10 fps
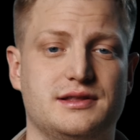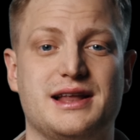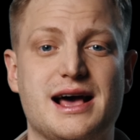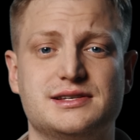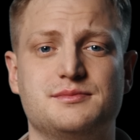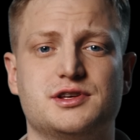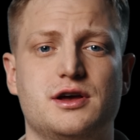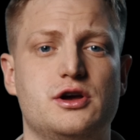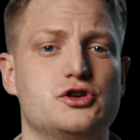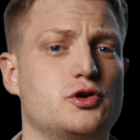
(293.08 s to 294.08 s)
The NASAMS
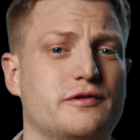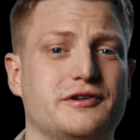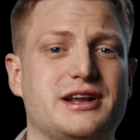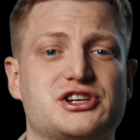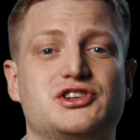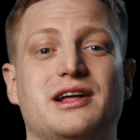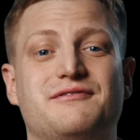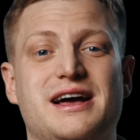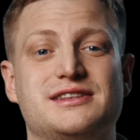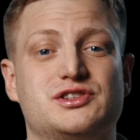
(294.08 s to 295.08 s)
short for National
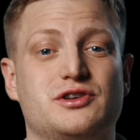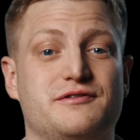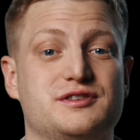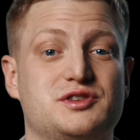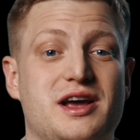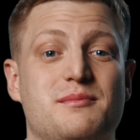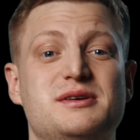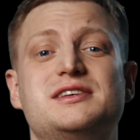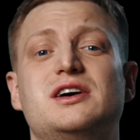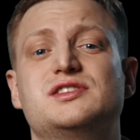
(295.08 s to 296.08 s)
Advanced Surface-to-Air
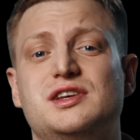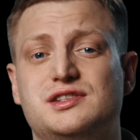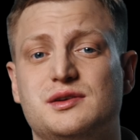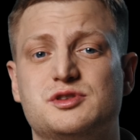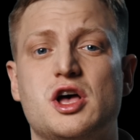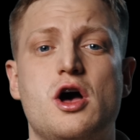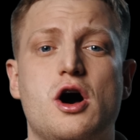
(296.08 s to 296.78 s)
Missile Systems,